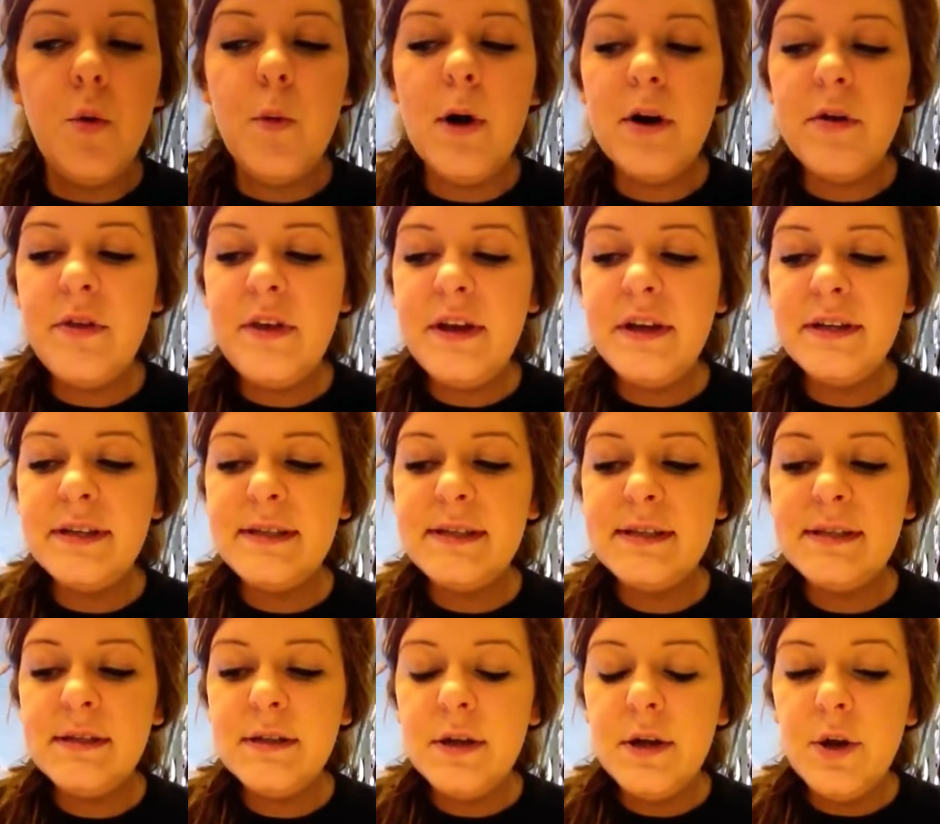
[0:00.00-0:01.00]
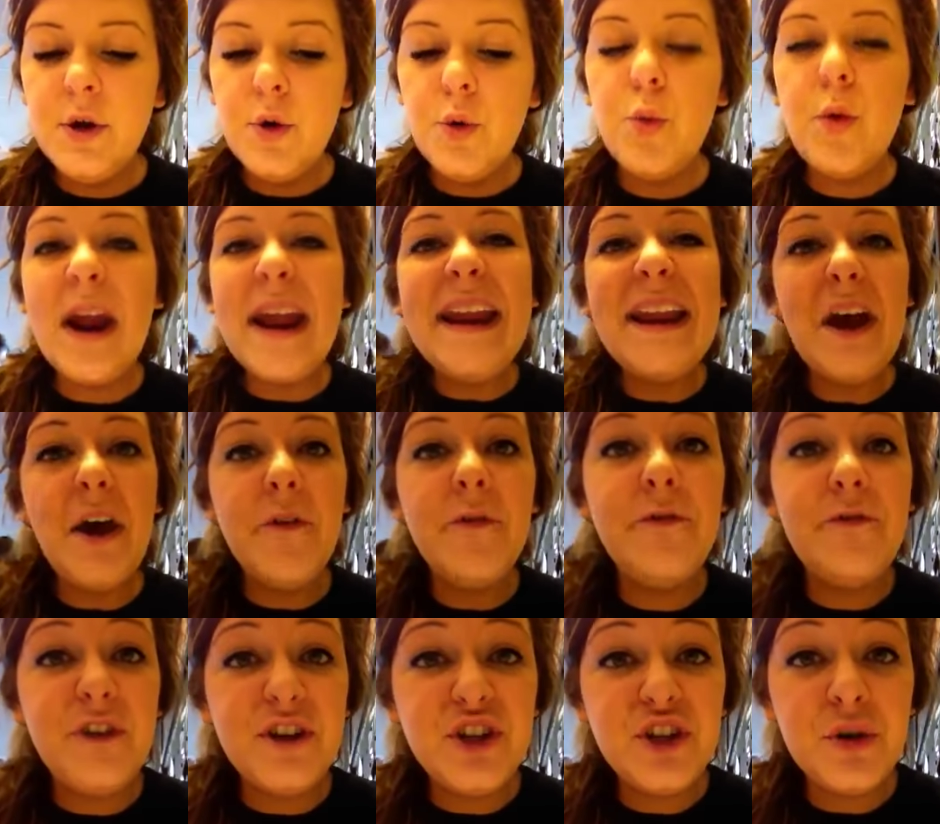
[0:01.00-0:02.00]
where this rate
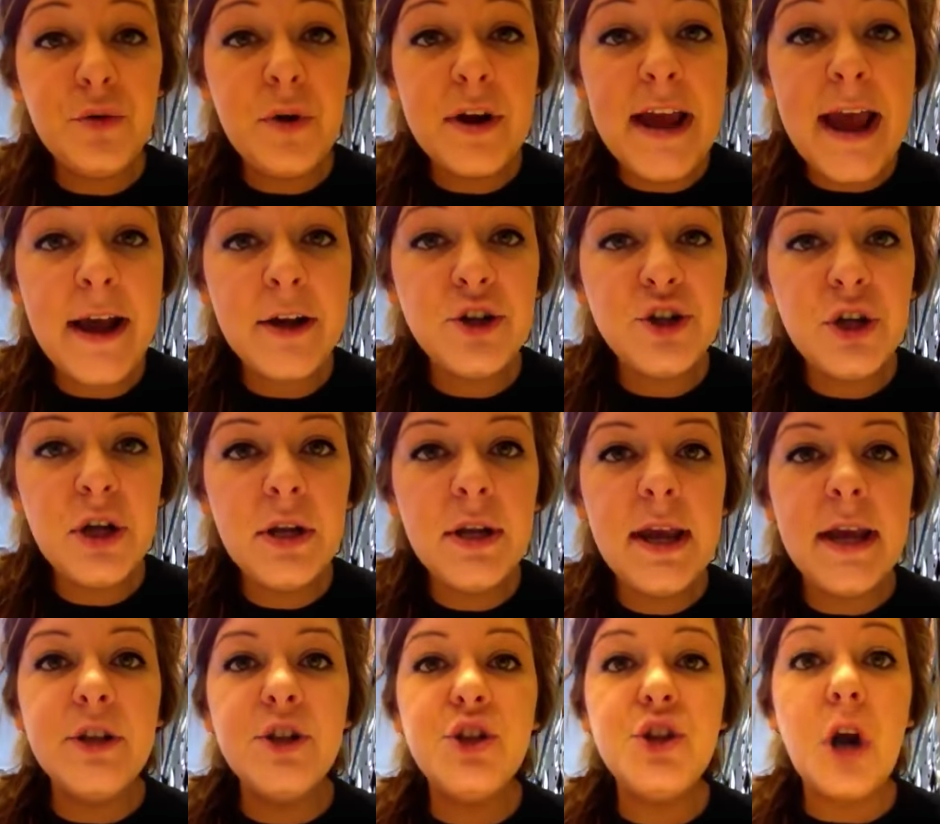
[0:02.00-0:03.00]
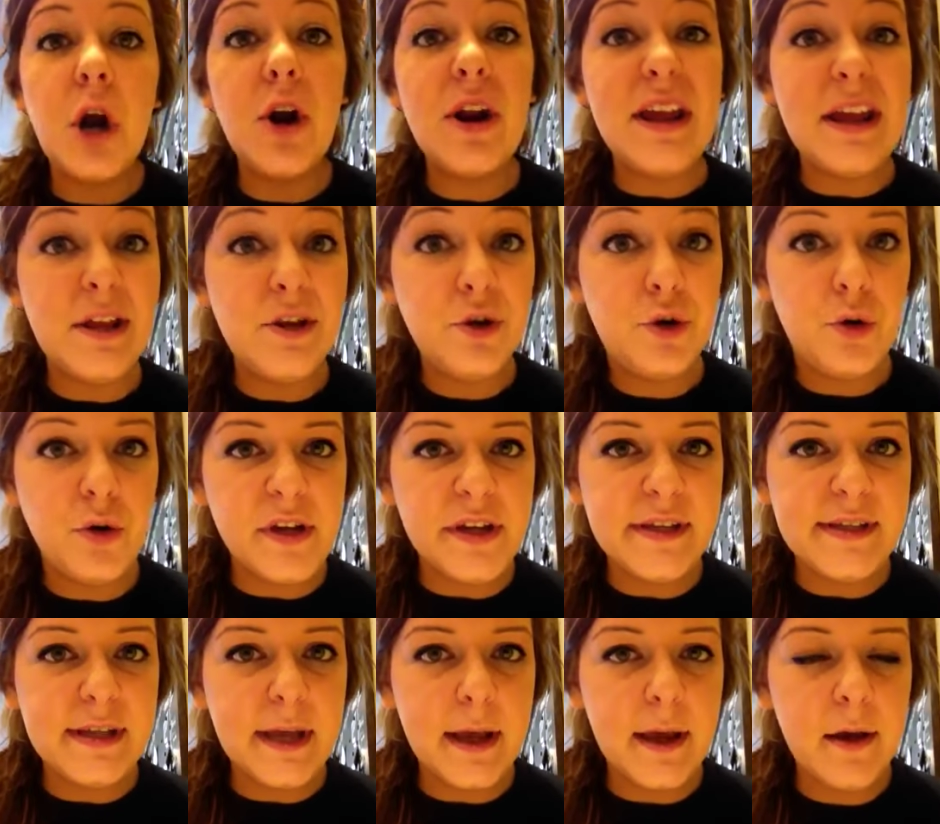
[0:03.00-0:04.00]
of fission reaction can start
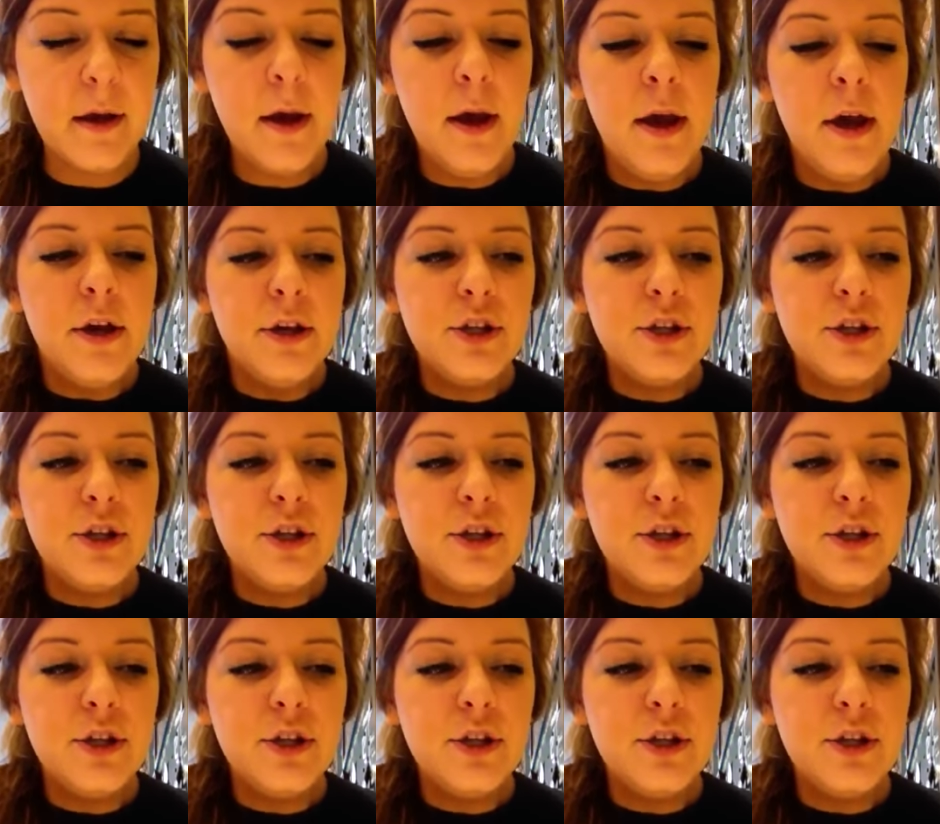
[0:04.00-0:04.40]
increasing.